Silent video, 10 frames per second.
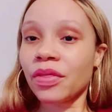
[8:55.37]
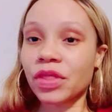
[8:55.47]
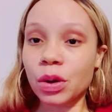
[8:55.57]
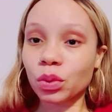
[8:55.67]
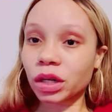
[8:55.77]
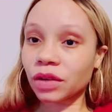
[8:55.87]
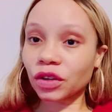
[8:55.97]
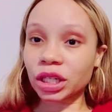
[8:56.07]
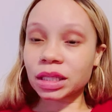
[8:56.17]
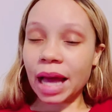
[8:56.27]
that
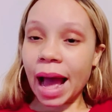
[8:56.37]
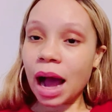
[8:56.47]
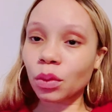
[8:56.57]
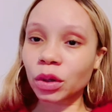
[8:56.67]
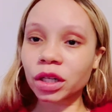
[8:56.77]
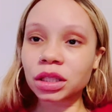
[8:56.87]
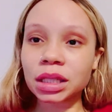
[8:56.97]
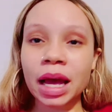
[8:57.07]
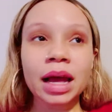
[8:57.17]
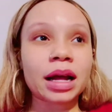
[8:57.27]
whatever is ours.
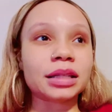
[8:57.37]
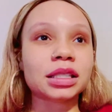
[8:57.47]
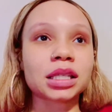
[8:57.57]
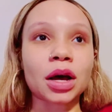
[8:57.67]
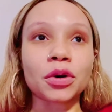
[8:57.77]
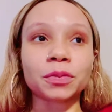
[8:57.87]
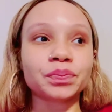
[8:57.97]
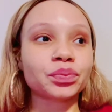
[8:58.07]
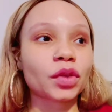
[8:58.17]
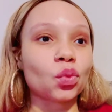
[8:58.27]
And so
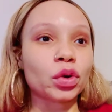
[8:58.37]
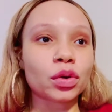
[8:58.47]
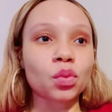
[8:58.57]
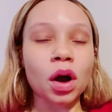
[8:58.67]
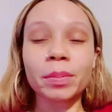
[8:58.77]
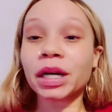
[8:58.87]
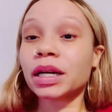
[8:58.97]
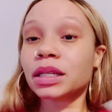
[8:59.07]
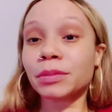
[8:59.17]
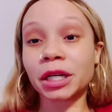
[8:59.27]
we're,
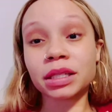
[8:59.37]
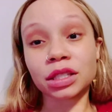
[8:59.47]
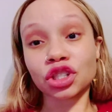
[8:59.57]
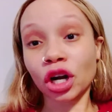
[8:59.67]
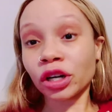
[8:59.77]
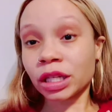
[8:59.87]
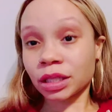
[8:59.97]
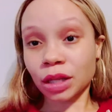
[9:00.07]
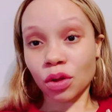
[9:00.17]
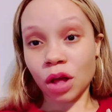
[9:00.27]
because, because the journey is
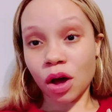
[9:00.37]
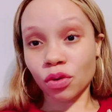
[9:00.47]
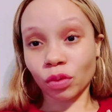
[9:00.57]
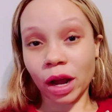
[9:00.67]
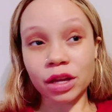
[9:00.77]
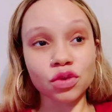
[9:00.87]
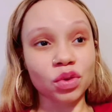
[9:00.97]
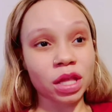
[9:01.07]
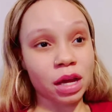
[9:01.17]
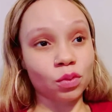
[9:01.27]
so long, right? You
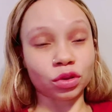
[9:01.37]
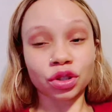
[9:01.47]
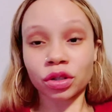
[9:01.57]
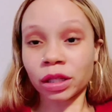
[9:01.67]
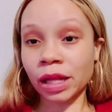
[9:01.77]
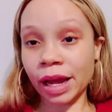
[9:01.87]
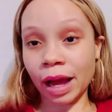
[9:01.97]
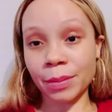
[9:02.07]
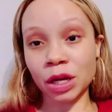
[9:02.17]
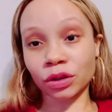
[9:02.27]
would think, well, surely they ain't
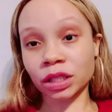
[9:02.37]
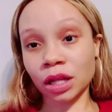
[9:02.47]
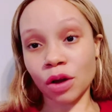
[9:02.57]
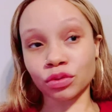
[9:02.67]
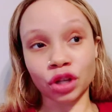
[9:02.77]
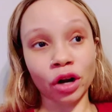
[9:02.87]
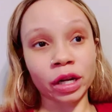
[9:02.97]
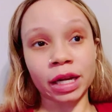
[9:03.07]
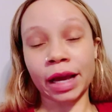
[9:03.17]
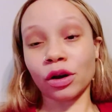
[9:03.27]
got me on this long
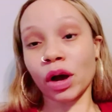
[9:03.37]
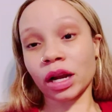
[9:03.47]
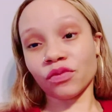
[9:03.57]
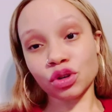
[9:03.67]
journey and they gonna have the